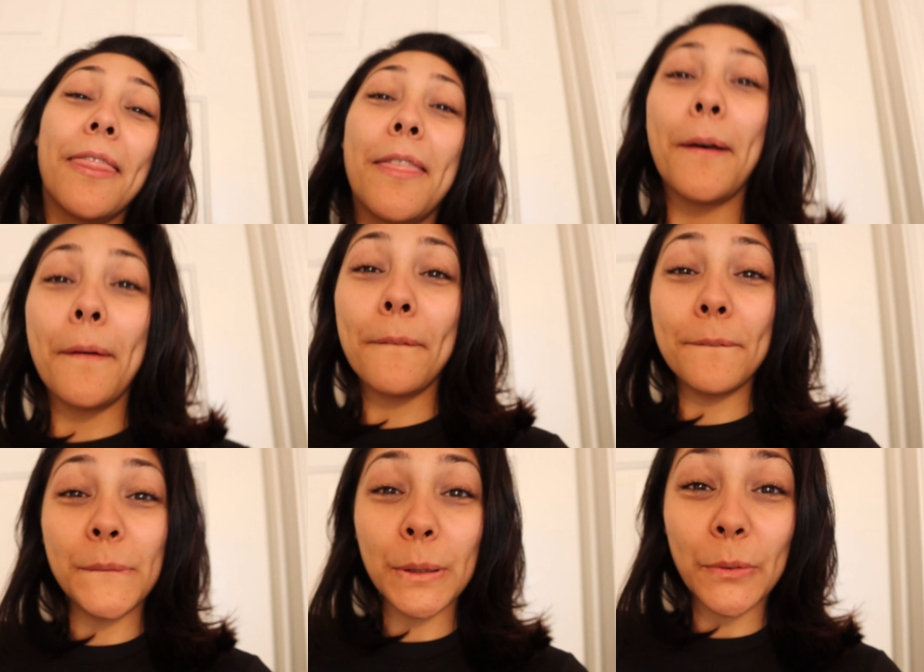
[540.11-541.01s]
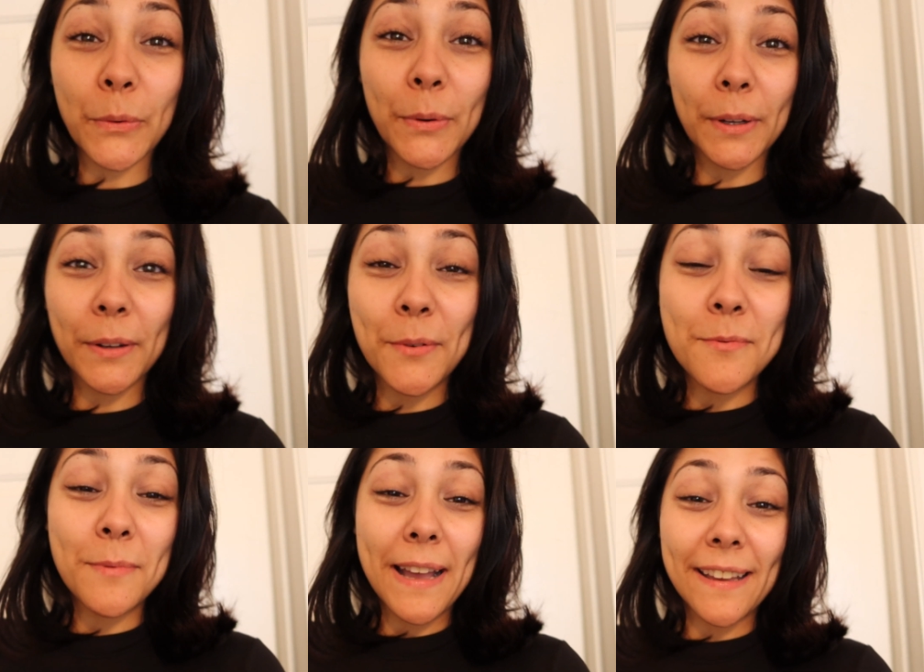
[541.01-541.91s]
the floor
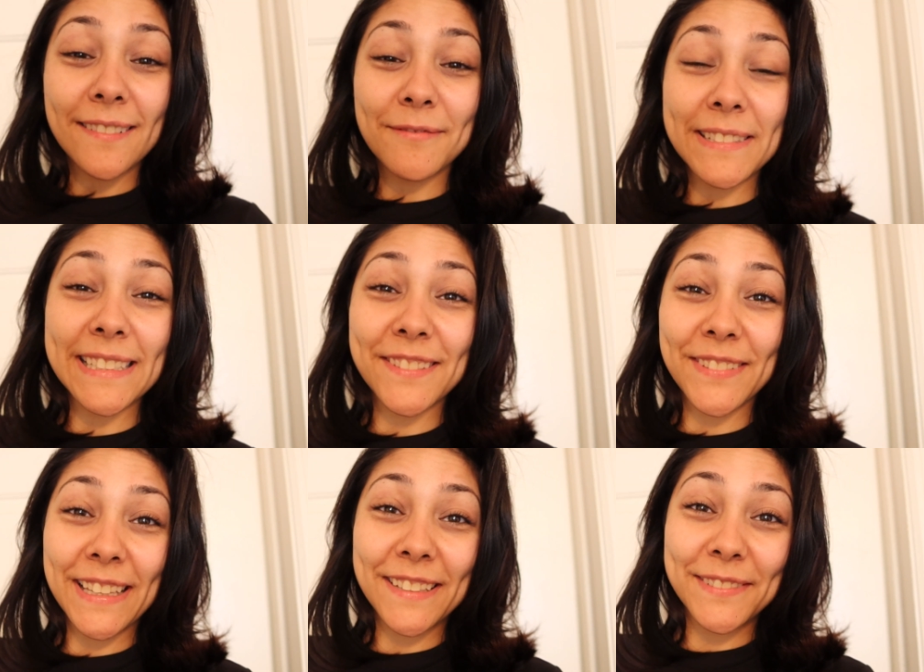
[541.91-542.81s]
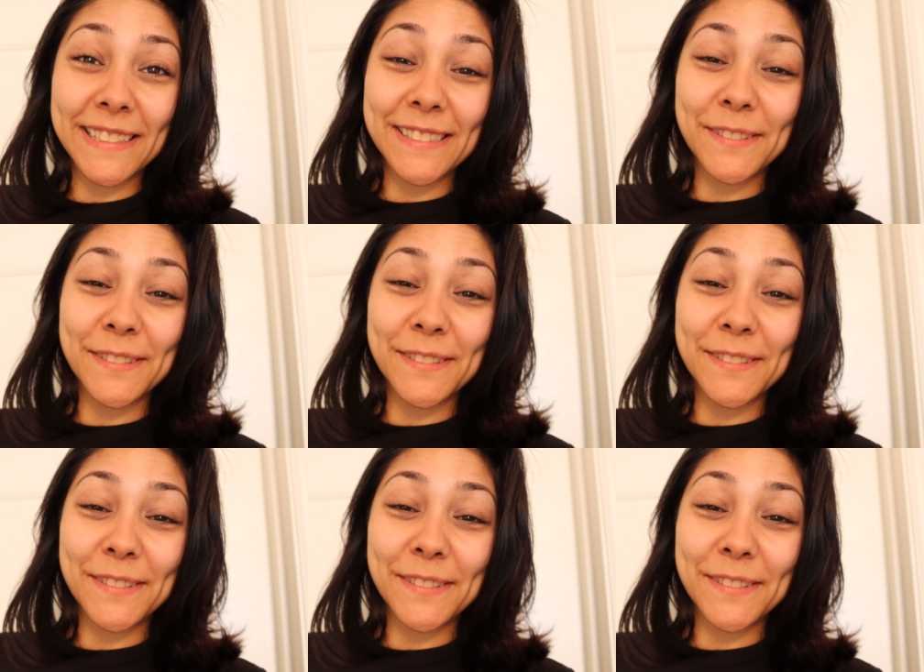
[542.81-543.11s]
wet with his feet on